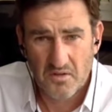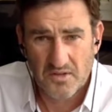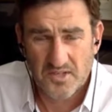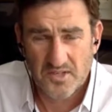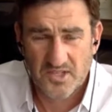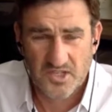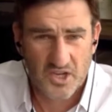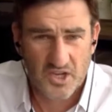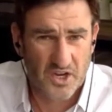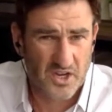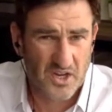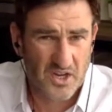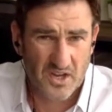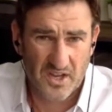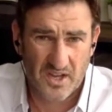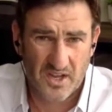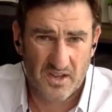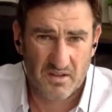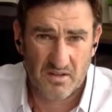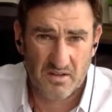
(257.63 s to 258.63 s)

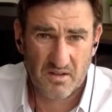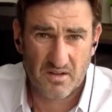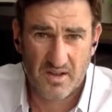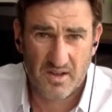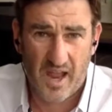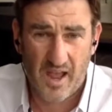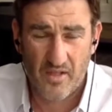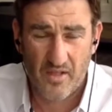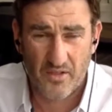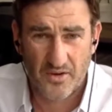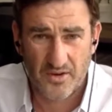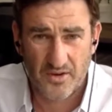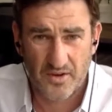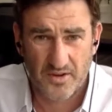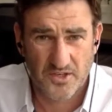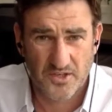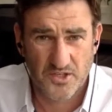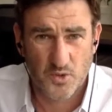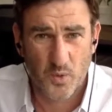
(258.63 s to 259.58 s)
certainly calendar